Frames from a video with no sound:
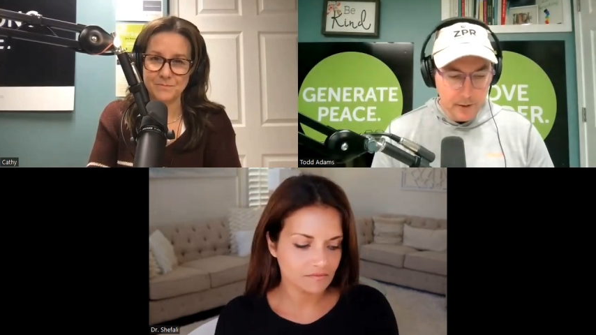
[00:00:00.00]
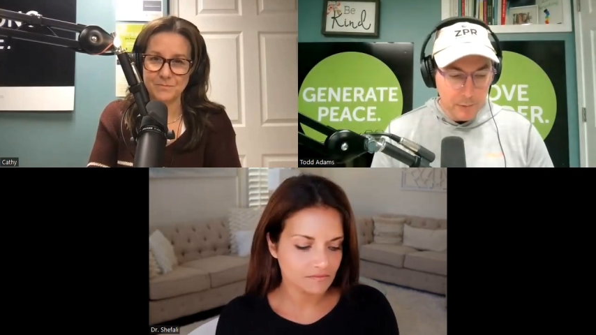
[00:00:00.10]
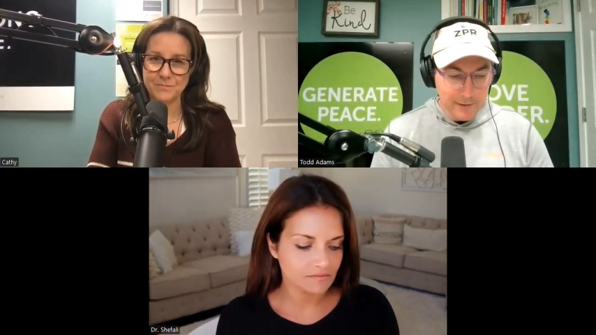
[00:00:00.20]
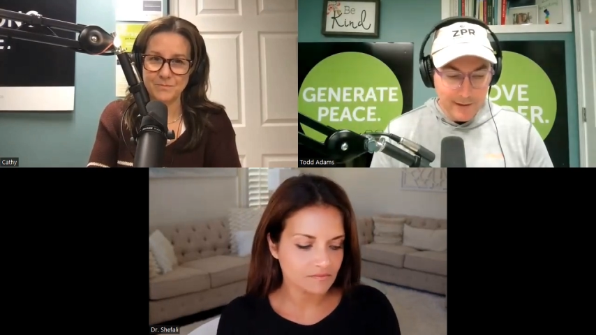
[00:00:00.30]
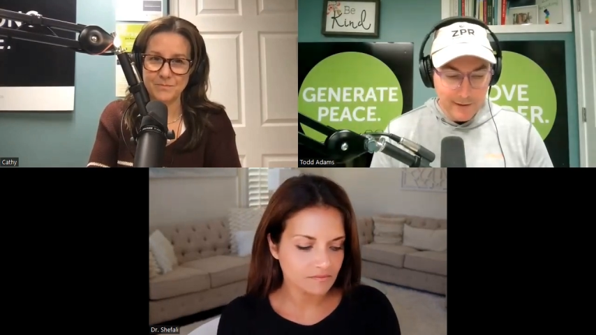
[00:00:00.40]

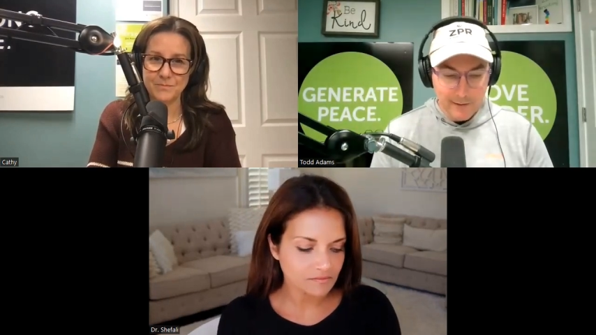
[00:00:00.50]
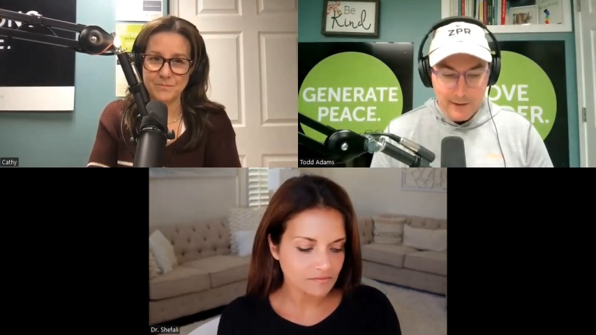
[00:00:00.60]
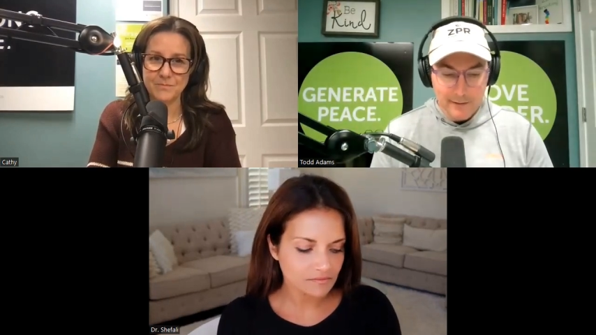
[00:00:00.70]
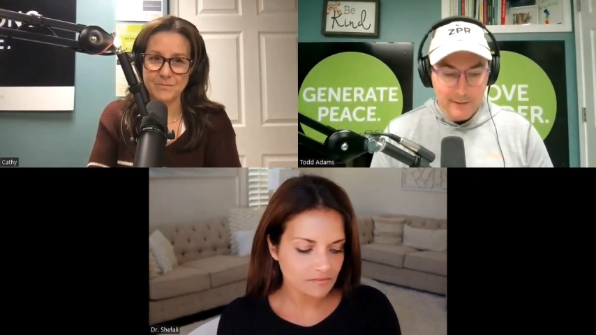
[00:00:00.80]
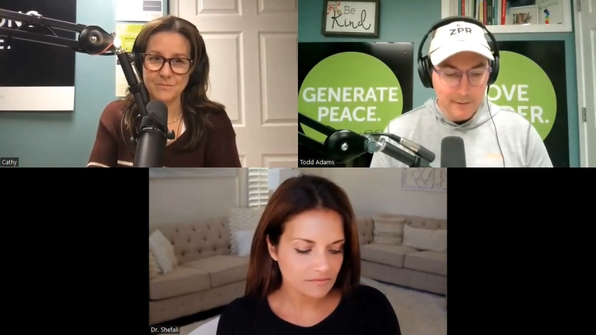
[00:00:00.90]
Speaker 1: book that has a
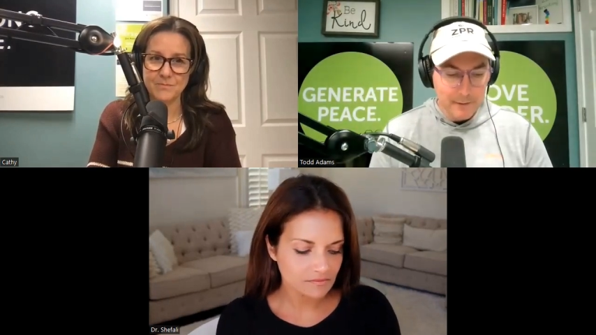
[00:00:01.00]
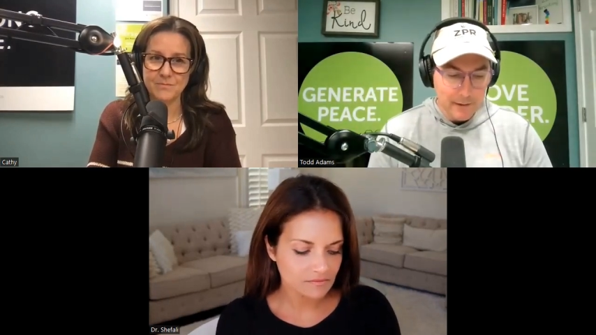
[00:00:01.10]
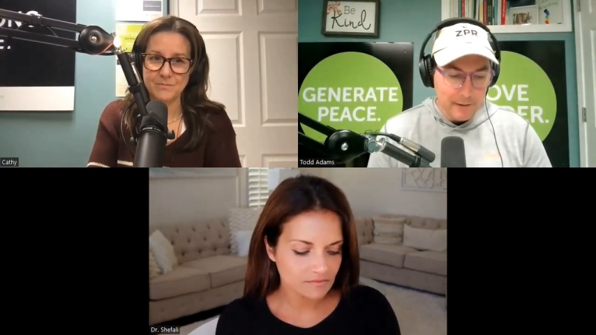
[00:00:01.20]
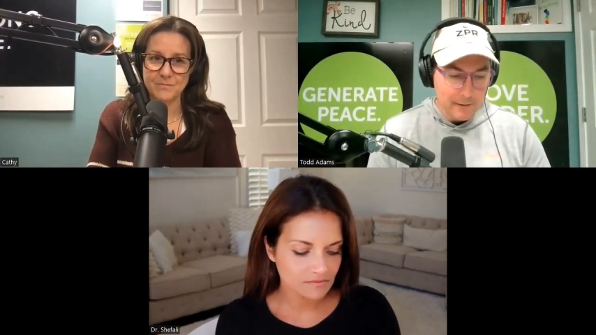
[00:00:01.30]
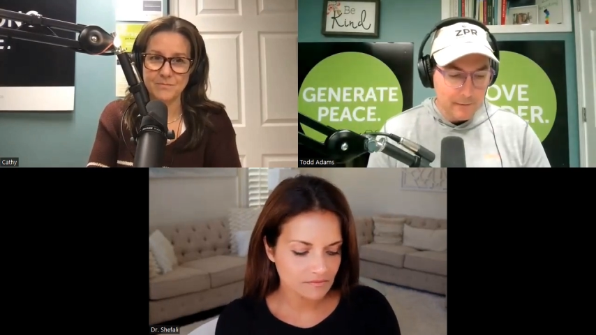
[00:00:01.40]
lot of stuff
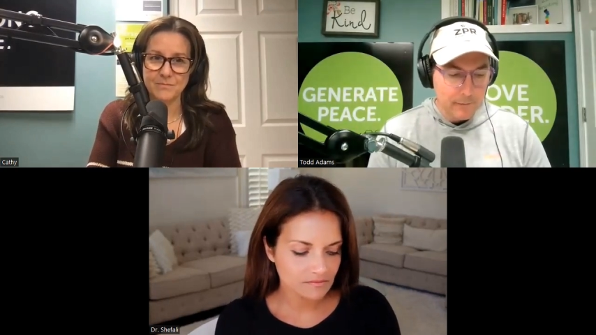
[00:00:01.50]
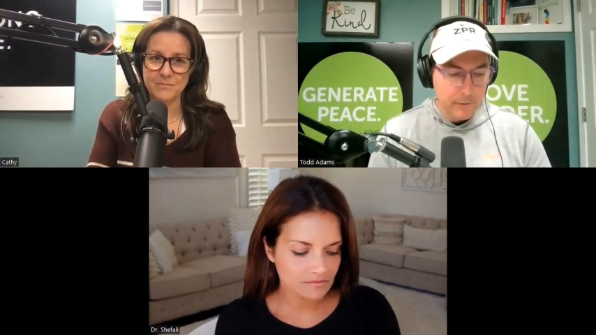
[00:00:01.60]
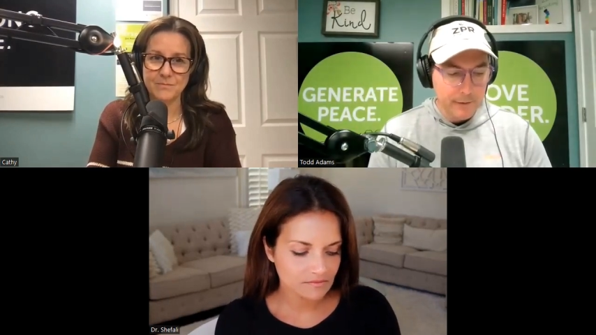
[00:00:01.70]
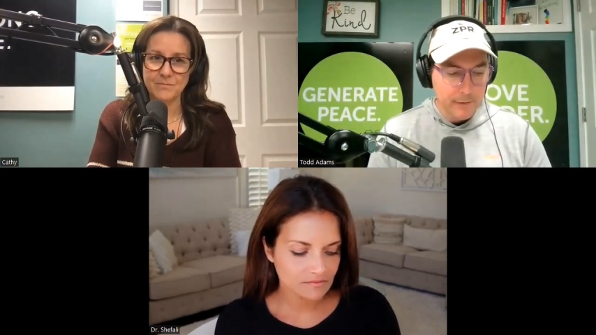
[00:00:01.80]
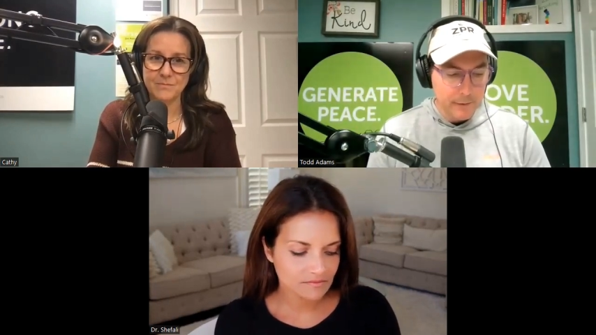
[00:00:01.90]
in it, and
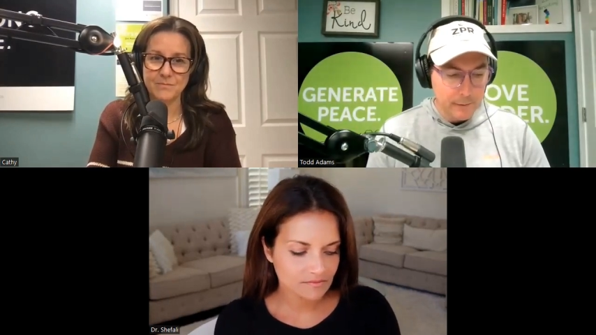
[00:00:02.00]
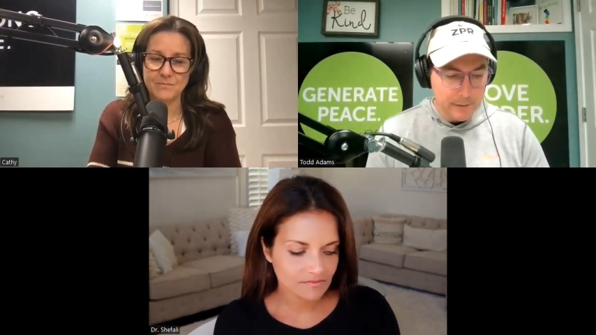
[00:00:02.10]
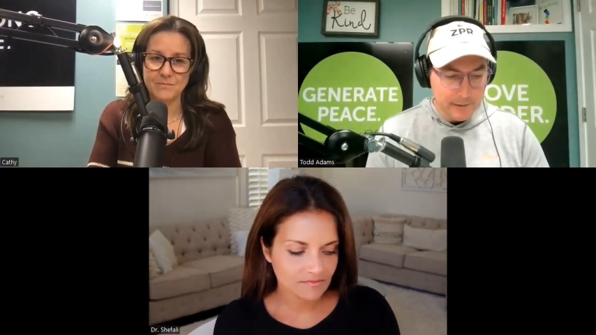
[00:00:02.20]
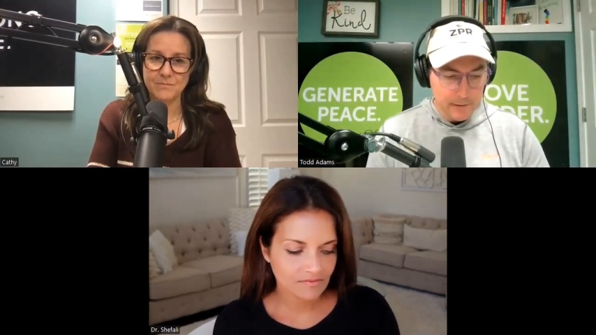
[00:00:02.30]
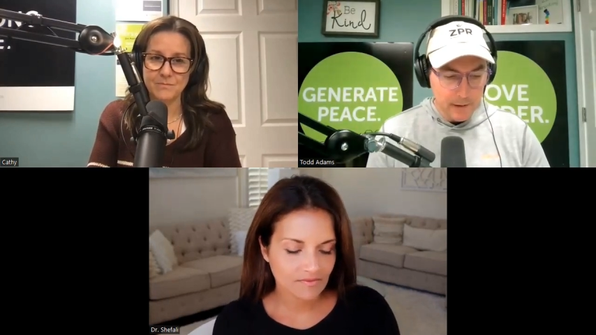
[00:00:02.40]
for us to do it,